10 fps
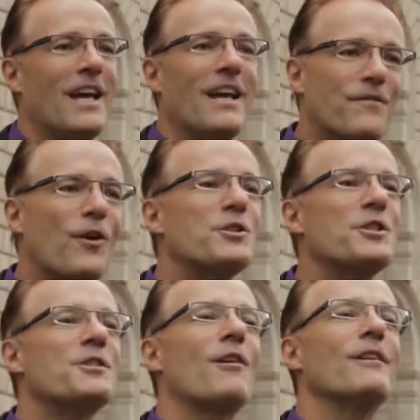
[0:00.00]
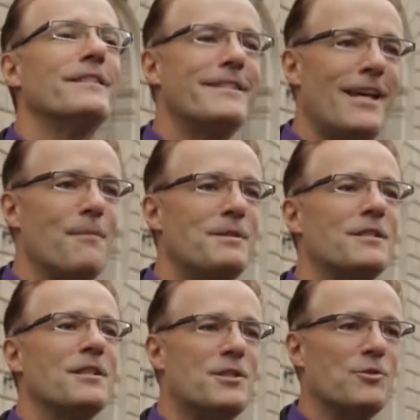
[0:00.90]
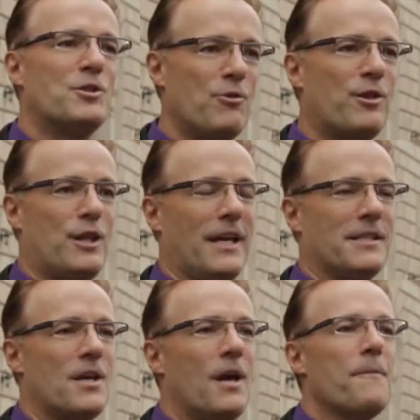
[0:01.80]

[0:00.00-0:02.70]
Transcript: Inversions are an attempt to do two things: